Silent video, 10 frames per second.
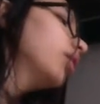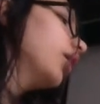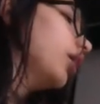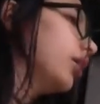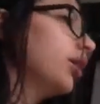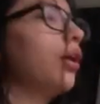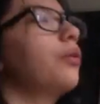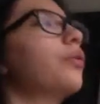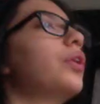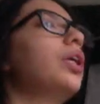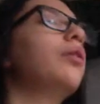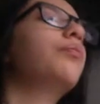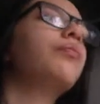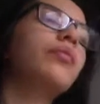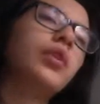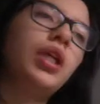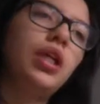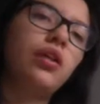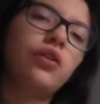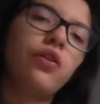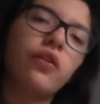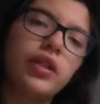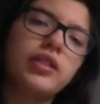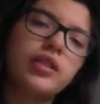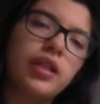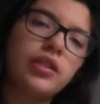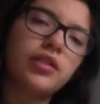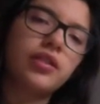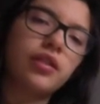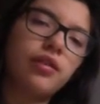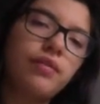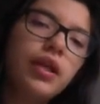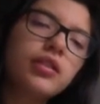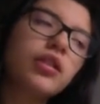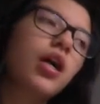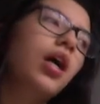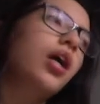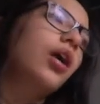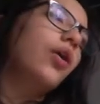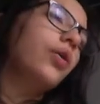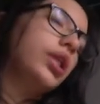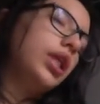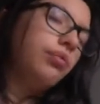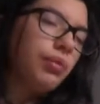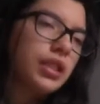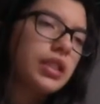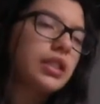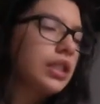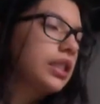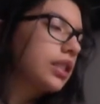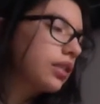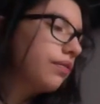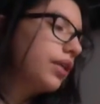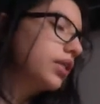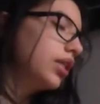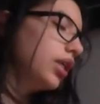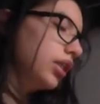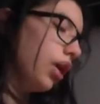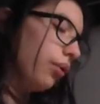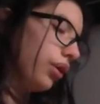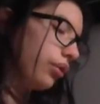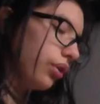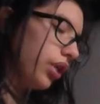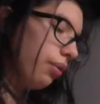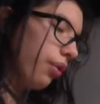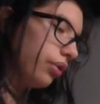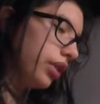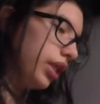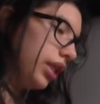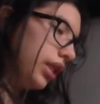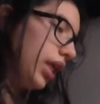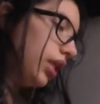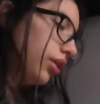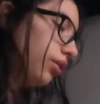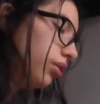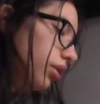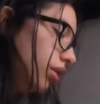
Now the Golgi stretch reflex or the inverse stretch reflex. Now we're talking about the tendon.